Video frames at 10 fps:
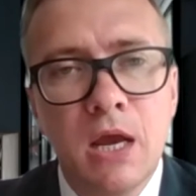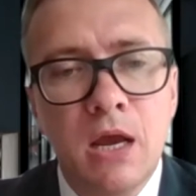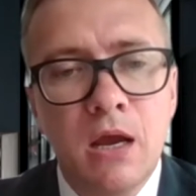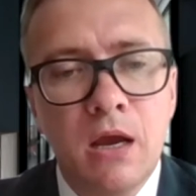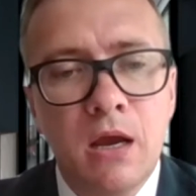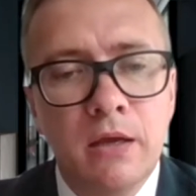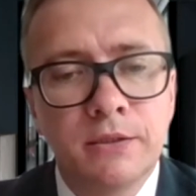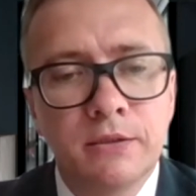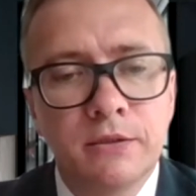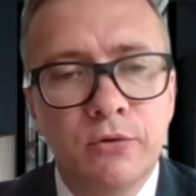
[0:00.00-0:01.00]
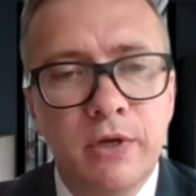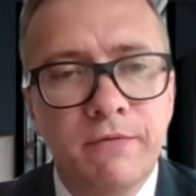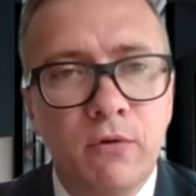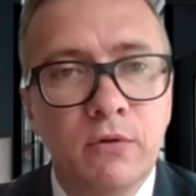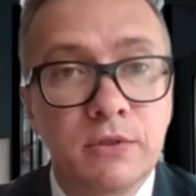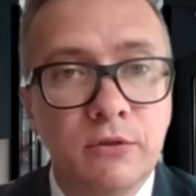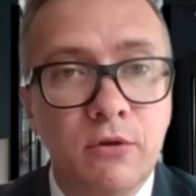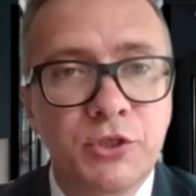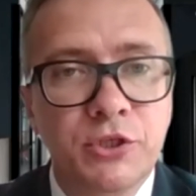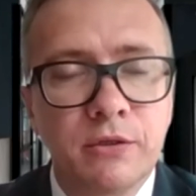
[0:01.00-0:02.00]
And you have also an
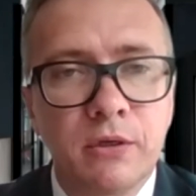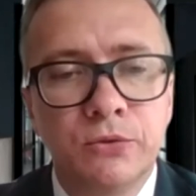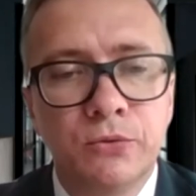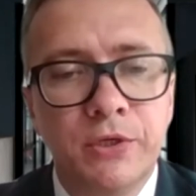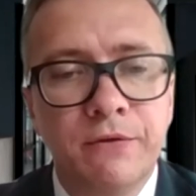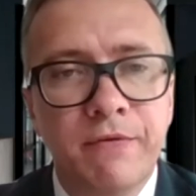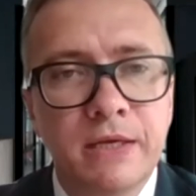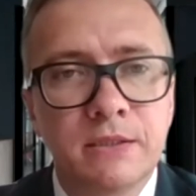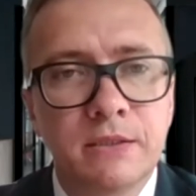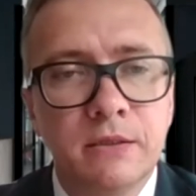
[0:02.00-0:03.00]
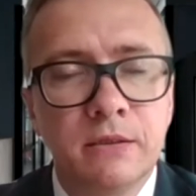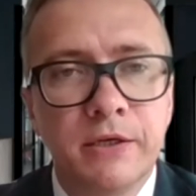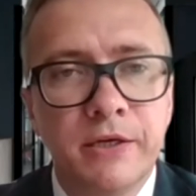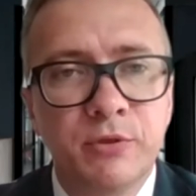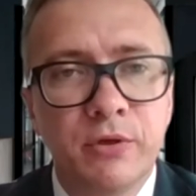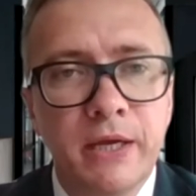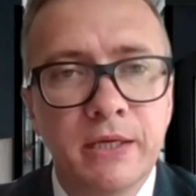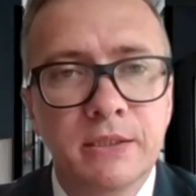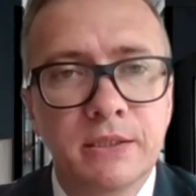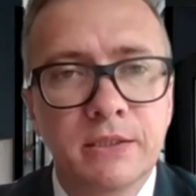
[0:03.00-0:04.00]
option to invest in crypto
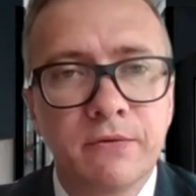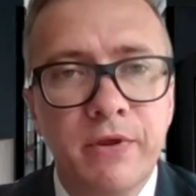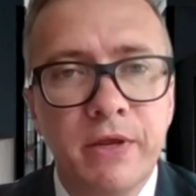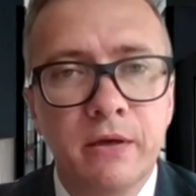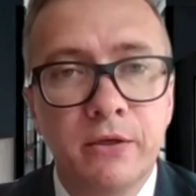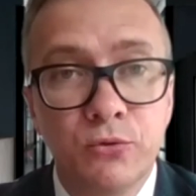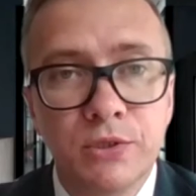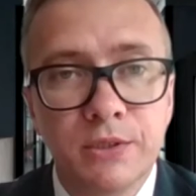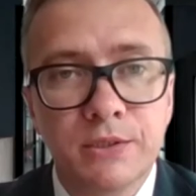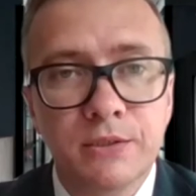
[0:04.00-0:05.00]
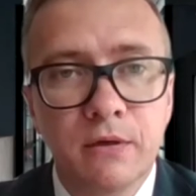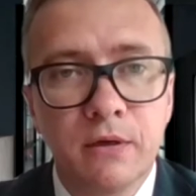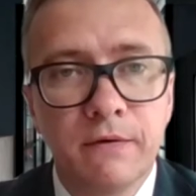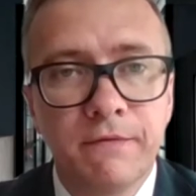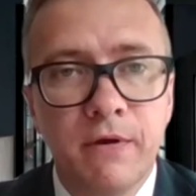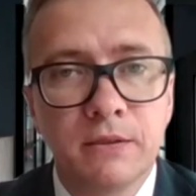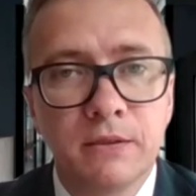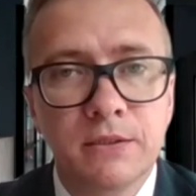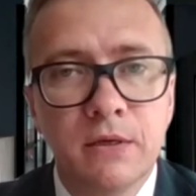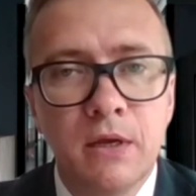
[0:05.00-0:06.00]
assets via UCITS funds.